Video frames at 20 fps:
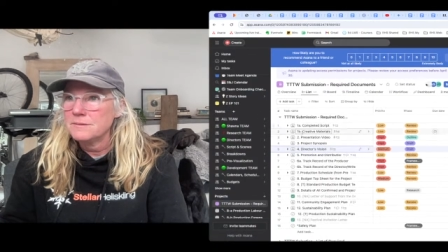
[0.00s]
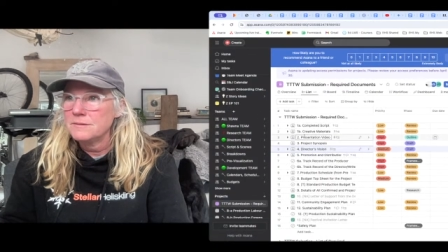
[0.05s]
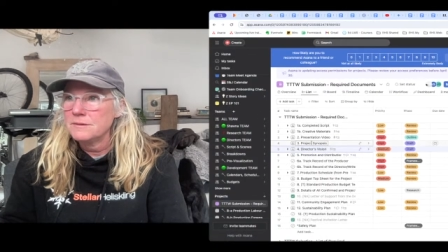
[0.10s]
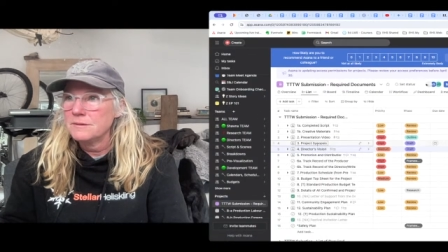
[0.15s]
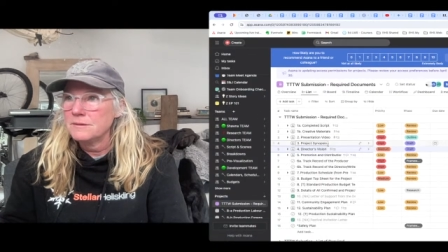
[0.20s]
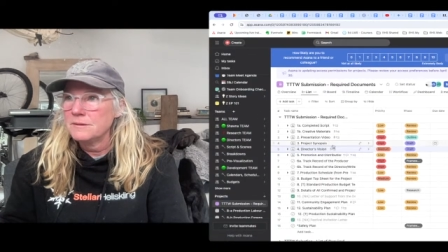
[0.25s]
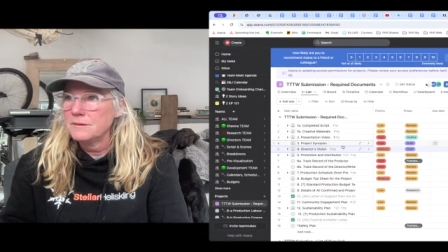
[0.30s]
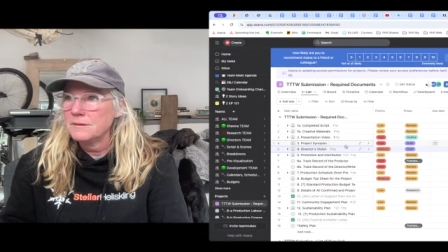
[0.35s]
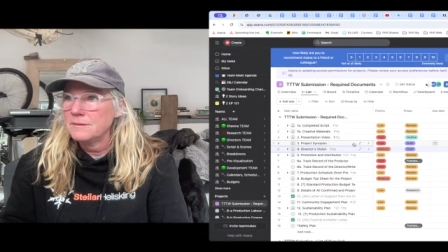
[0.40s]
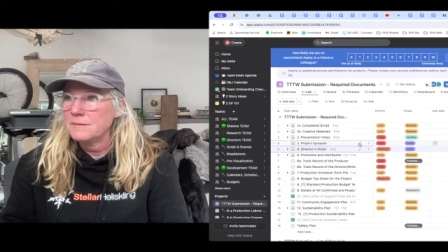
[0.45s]

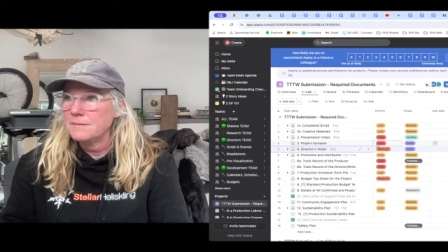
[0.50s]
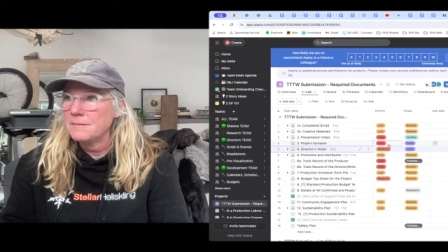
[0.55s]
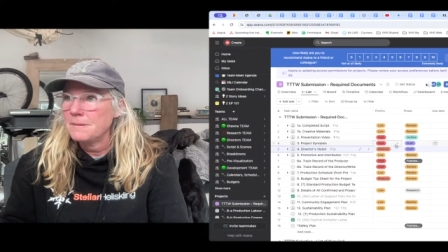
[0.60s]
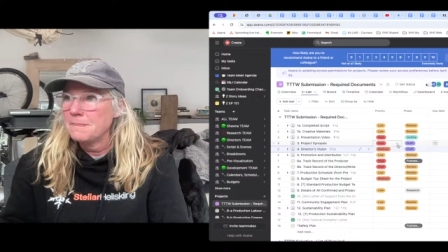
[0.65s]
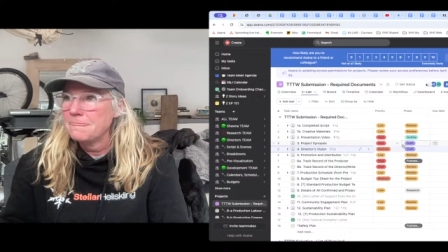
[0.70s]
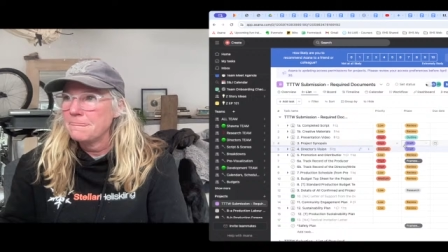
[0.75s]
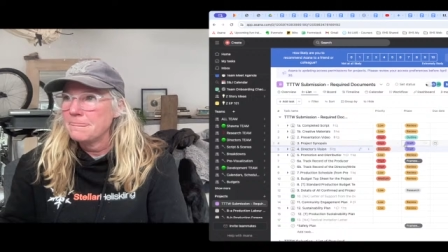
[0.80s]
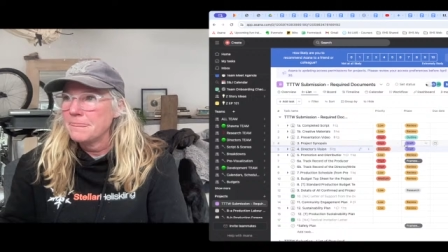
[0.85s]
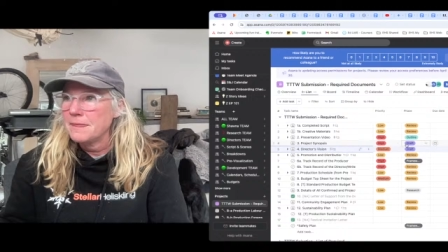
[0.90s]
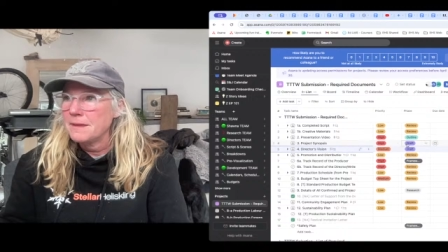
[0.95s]

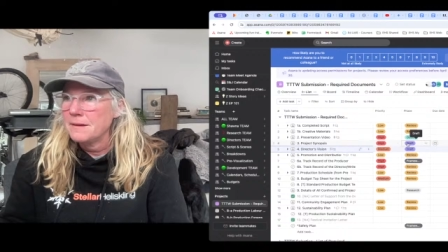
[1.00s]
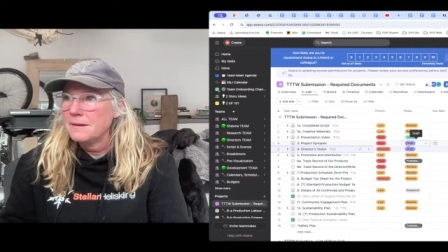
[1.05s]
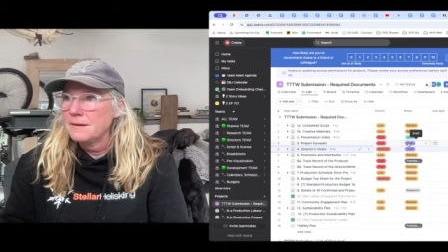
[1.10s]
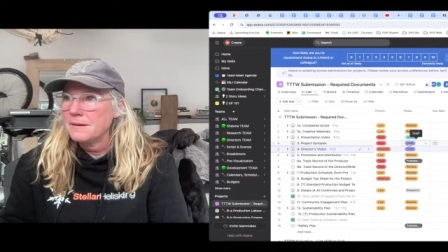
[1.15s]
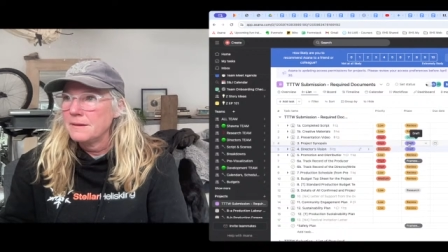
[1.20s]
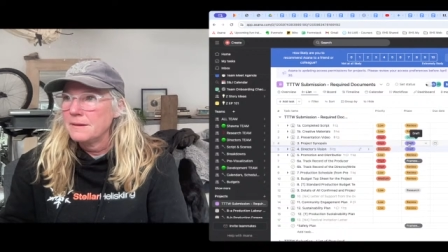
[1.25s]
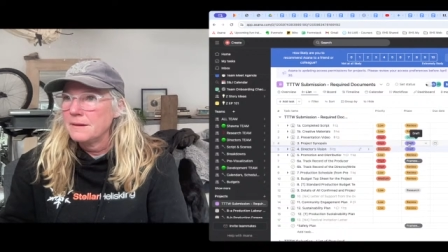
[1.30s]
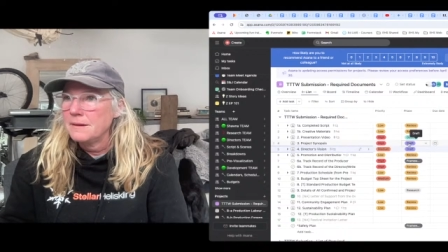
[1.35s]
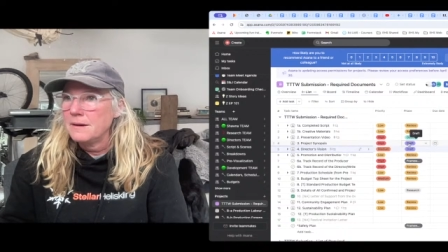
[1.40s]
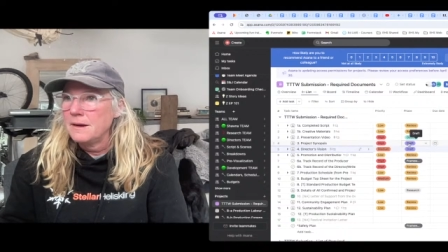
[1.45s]

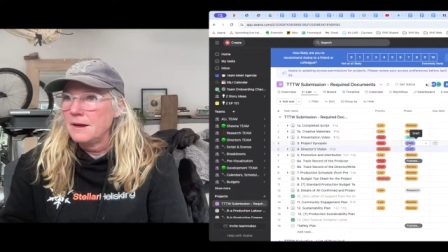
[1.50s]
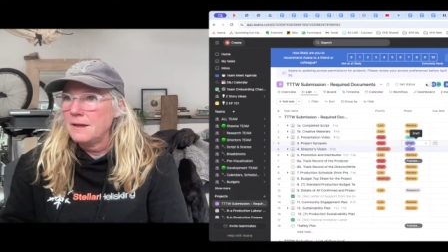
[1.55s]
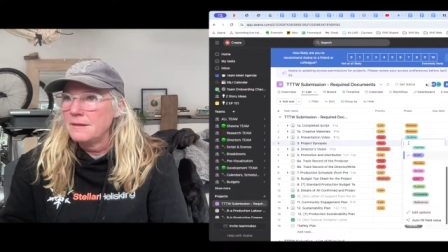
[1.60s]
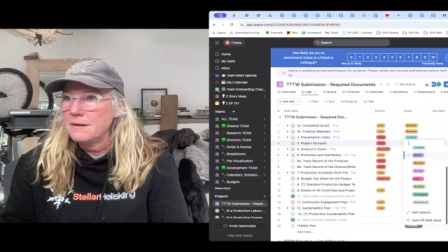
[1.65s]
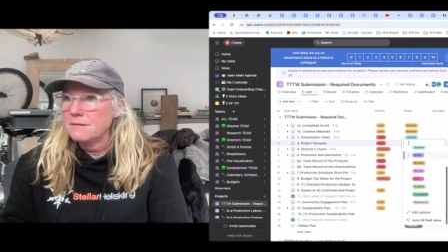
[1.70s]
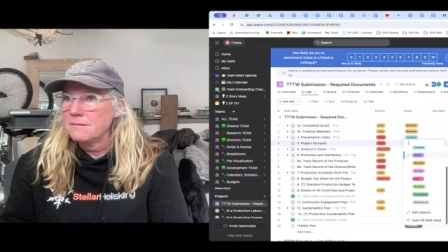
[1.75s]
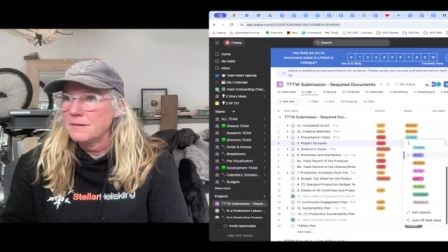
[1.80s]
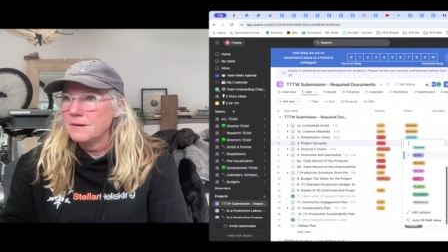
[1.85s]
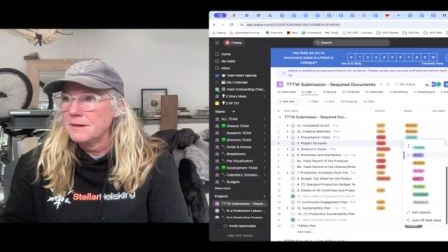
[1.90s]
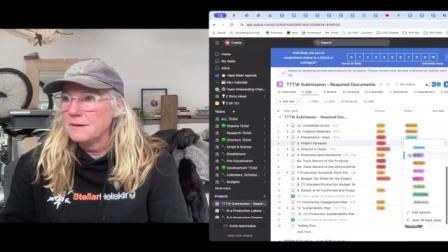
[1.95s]
I
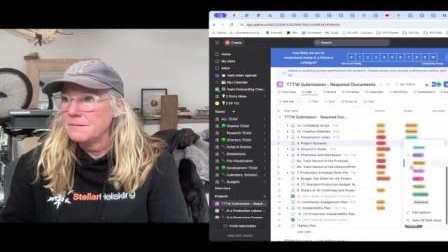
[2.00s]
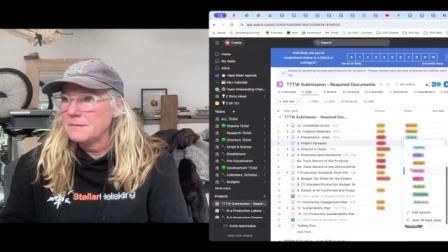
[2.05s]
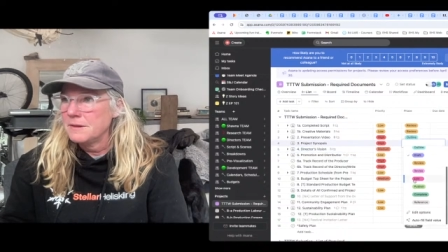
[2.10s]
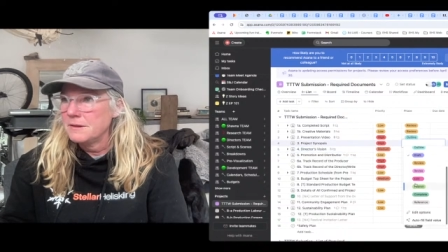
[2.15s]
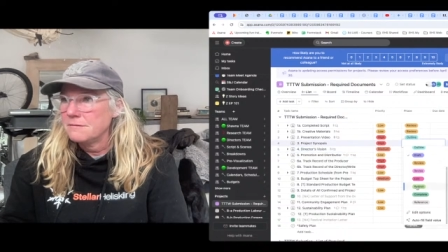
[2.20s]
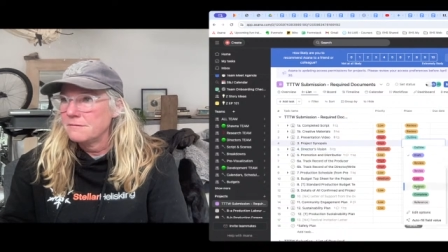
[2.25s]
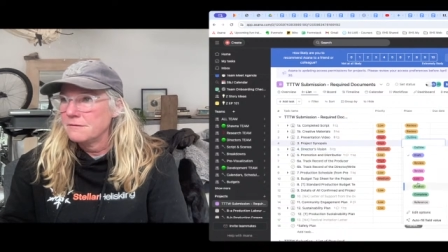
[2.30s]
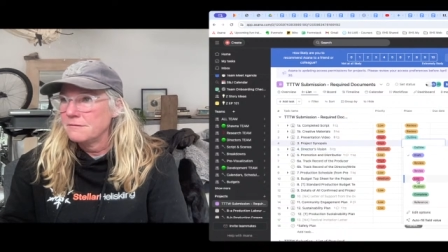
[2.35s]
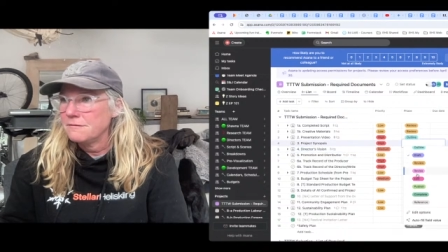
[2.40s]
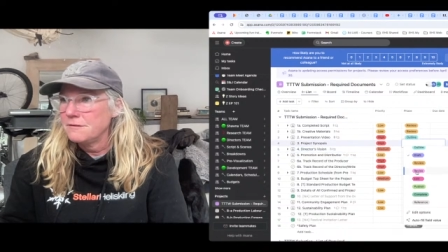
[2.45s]
think we can be
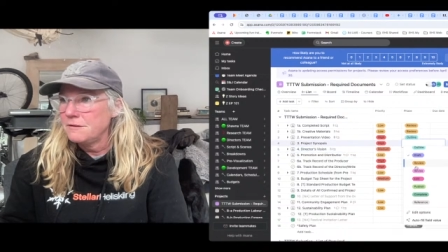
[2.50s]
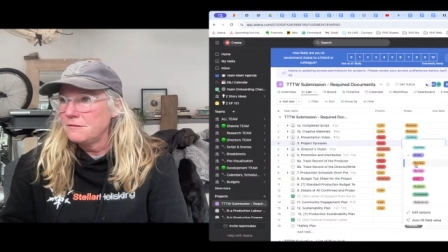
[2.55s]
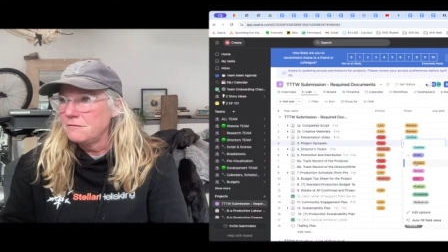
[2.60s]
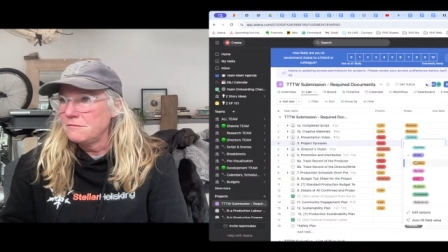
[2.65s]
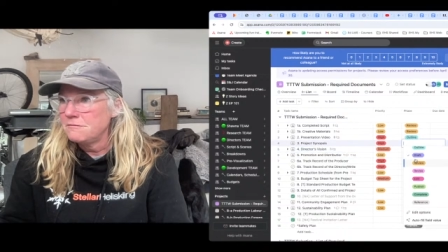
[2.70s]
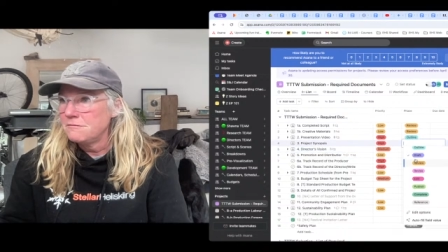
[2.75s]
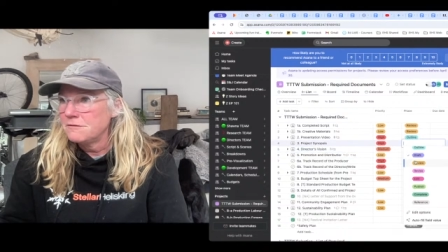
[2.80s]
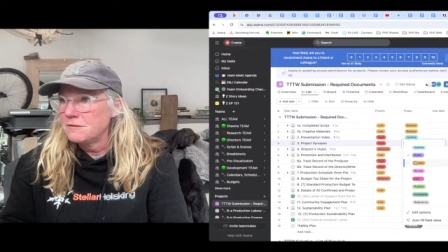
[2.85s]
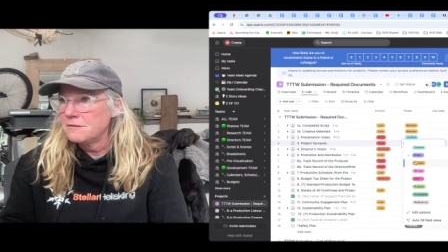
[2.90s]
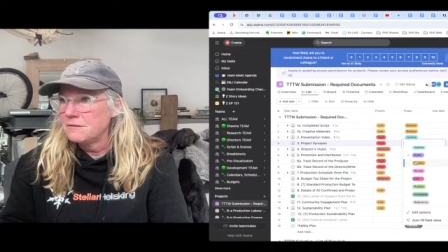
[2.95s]
in review
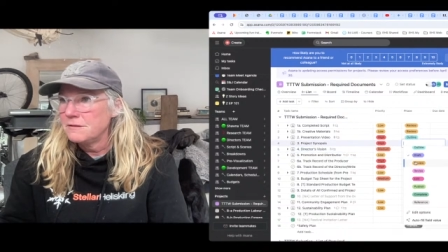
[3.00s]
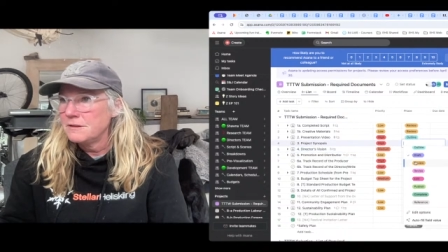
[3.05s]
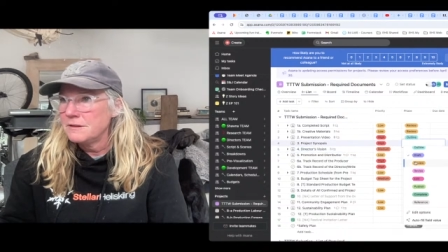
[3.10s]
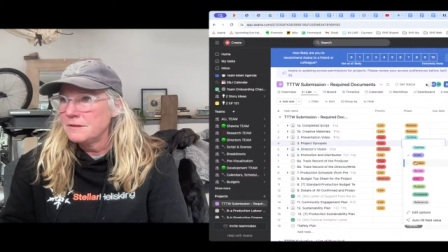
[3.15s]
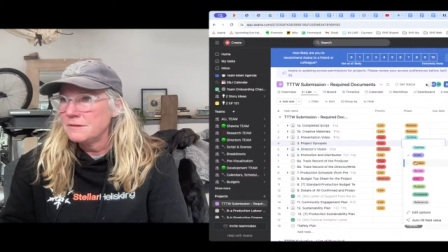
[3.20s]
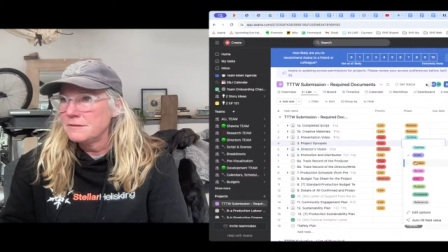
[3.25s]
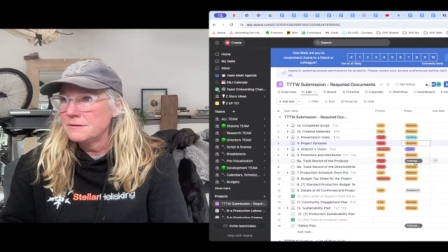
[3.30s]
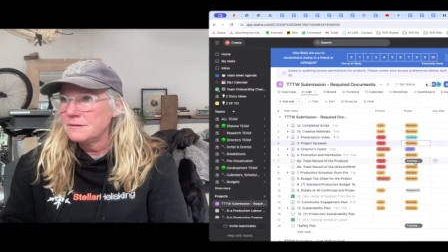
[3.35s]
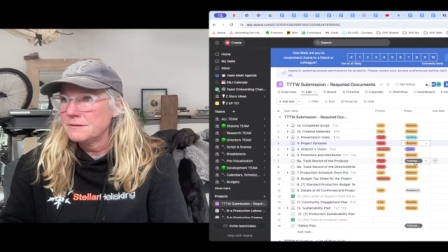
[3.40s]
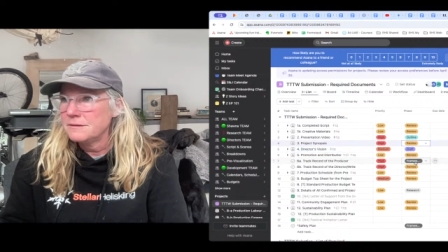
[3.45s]
for
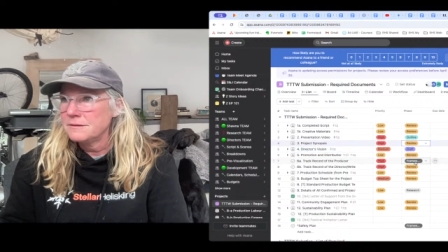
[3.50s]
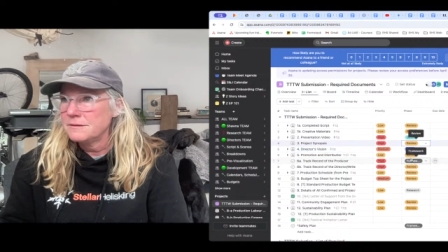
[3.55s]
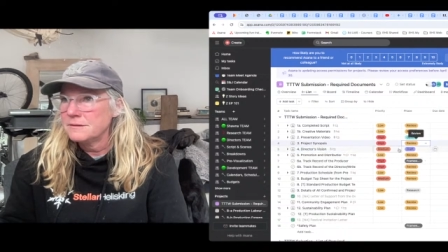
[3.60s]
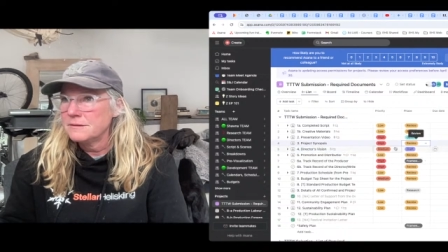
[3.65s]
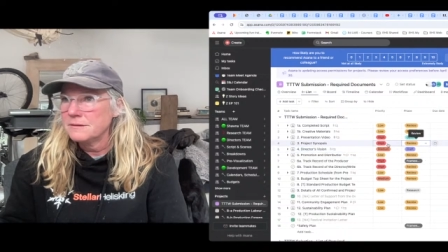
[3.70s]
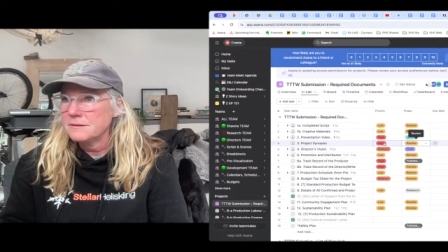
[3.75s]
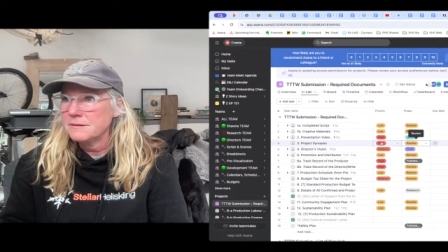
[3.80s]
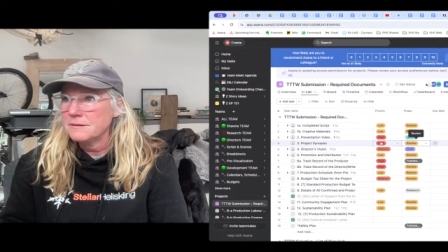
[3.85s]
this.